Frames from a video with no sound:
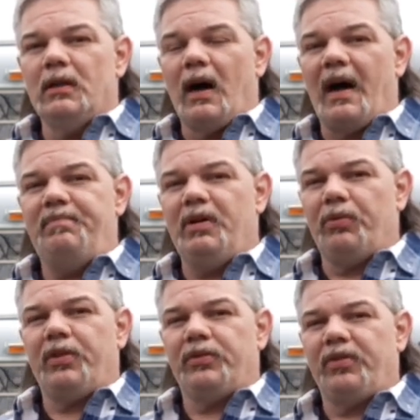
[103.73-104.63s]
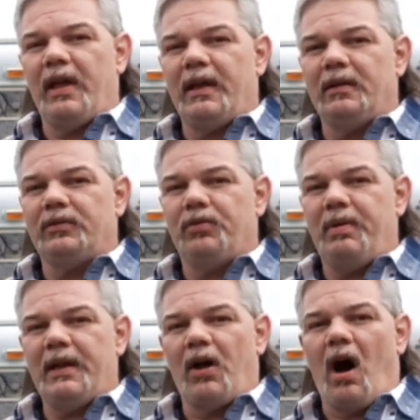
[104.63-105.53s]
I built this thing to
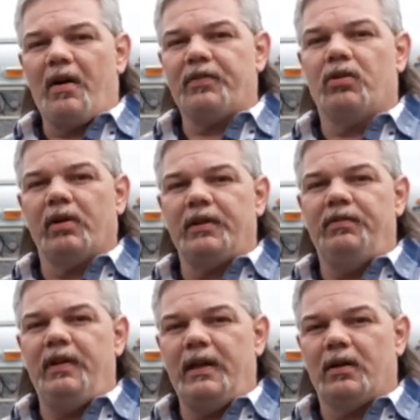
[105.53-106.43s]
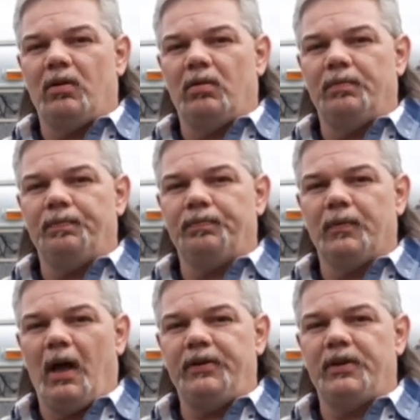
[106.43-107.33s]
be an off-grid vehicle.
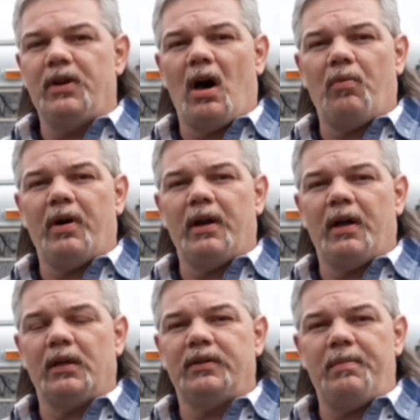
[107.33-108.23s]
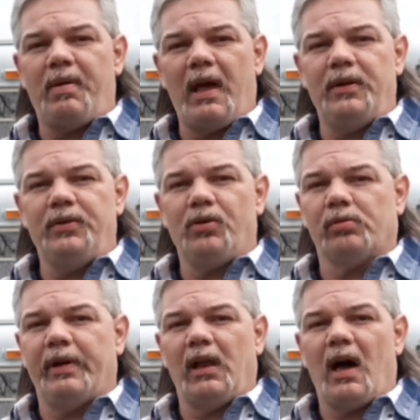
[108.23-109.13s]
I did not want to depend or
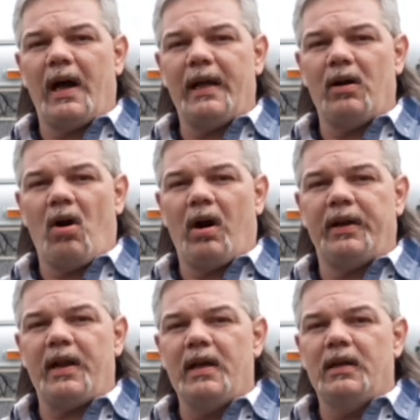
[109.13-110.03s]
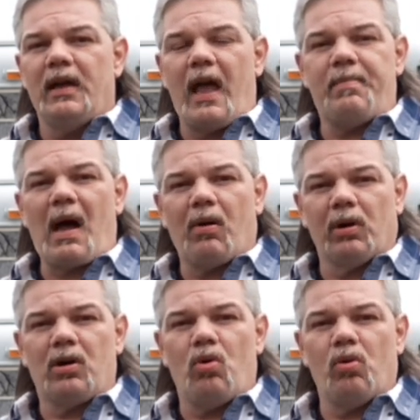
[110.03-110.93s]
rely on a power
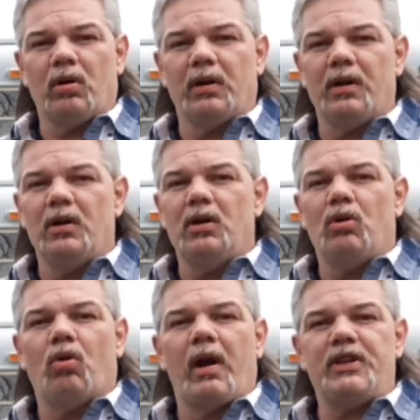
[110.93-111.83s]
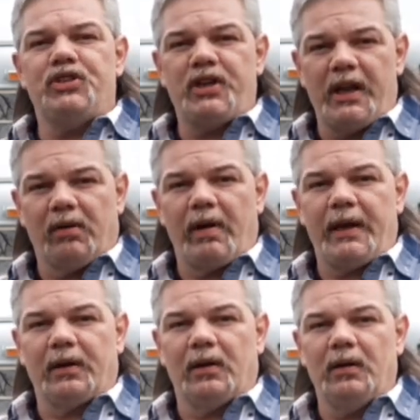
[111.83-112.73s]
cord or a generator.